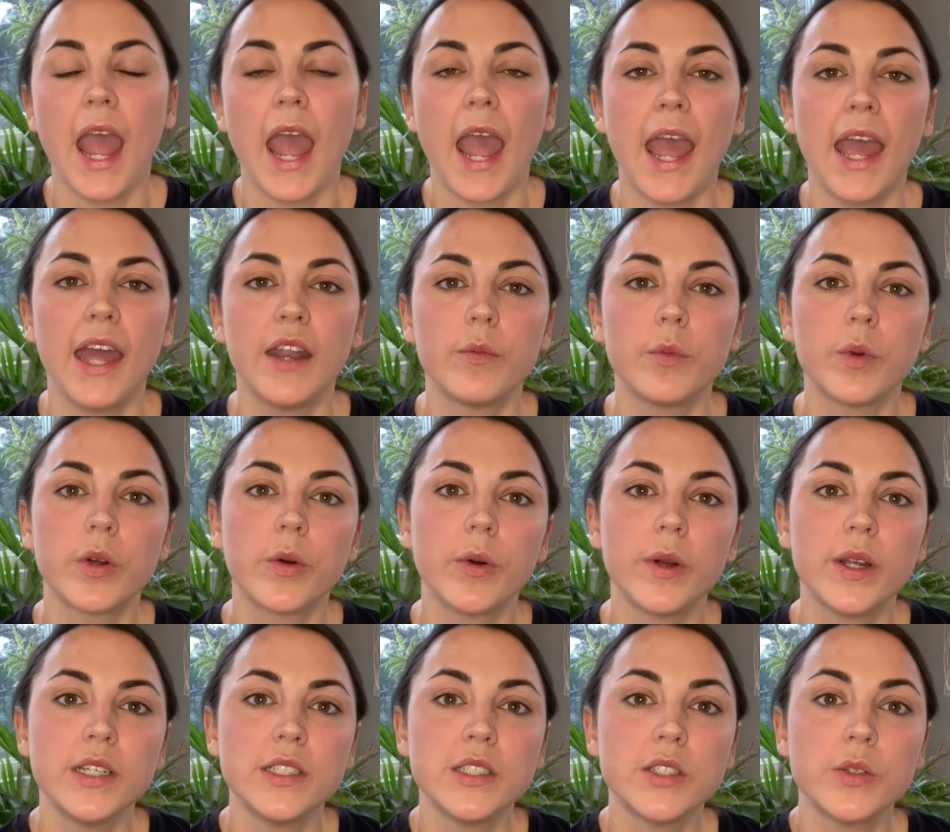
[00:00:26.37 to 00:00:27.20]
and we're
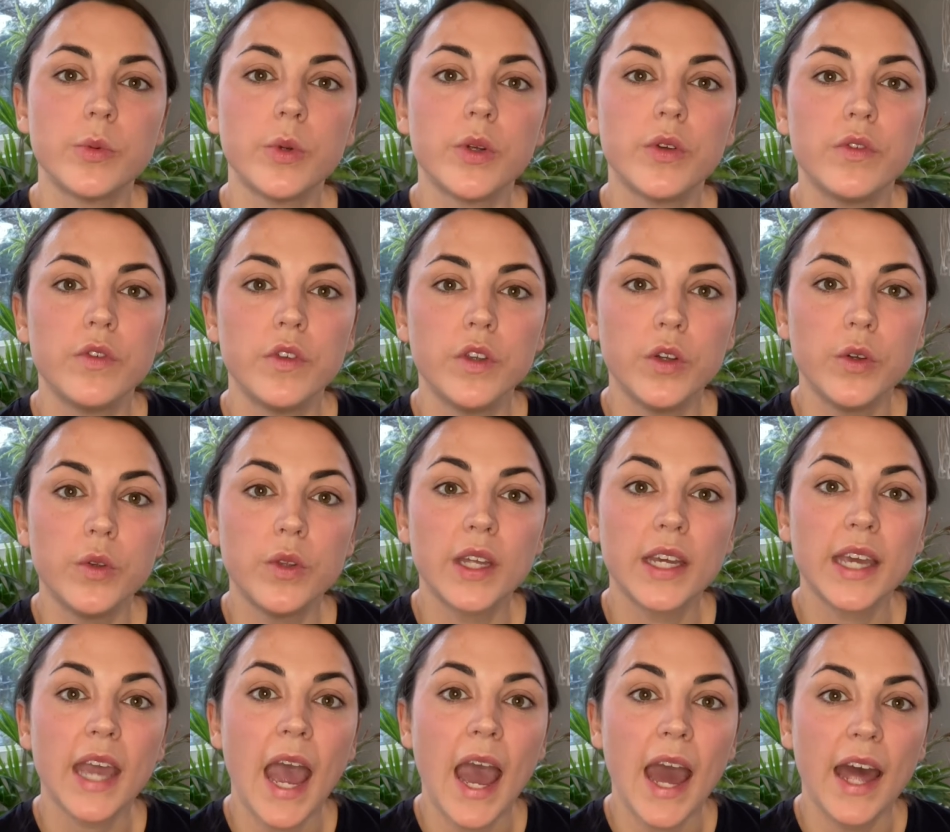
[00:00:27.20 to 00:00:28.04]
going to review
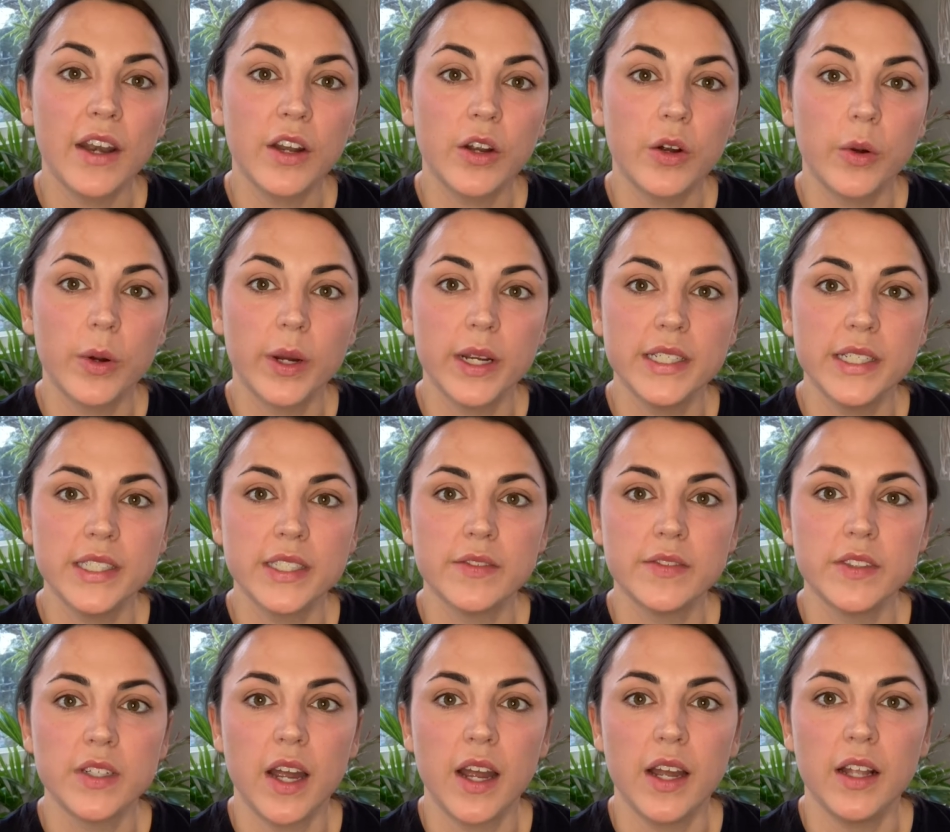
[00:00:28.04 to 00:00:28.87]
the categories
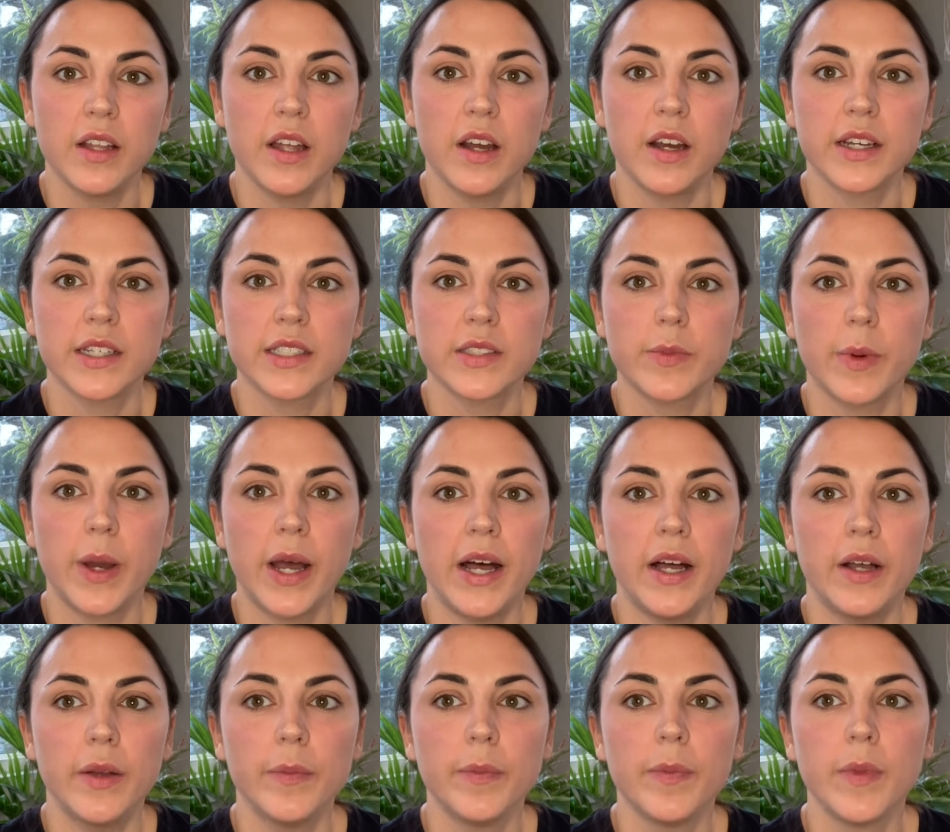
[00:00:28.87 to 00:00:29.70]
of dialogue as
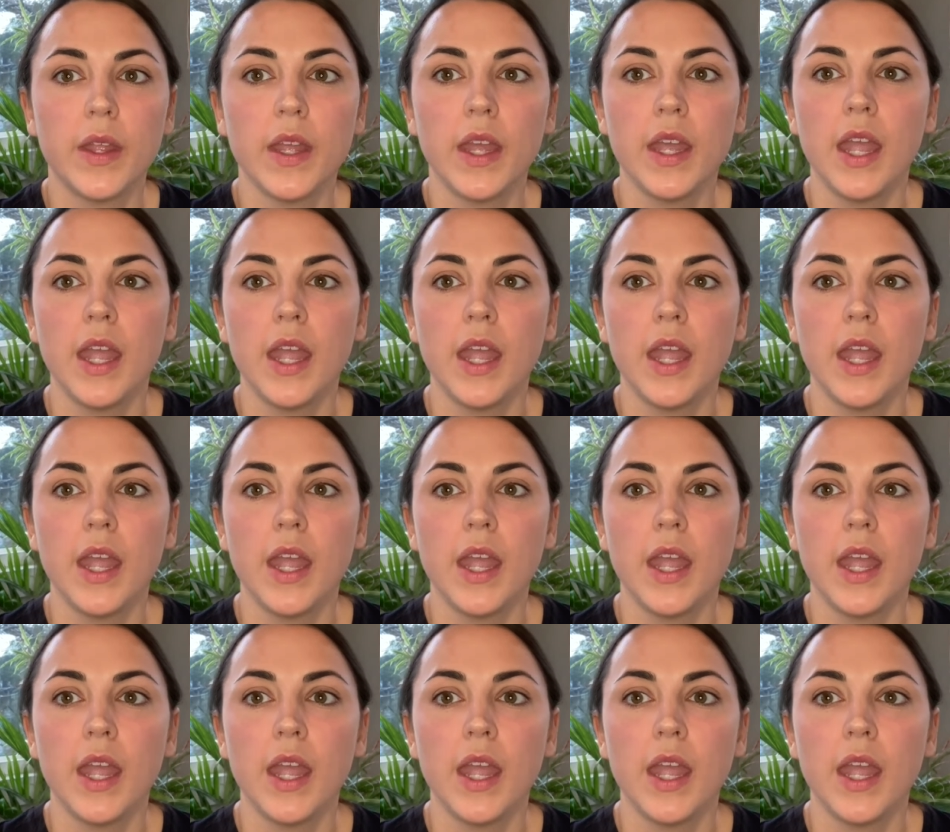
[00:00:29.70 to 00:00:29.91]
well.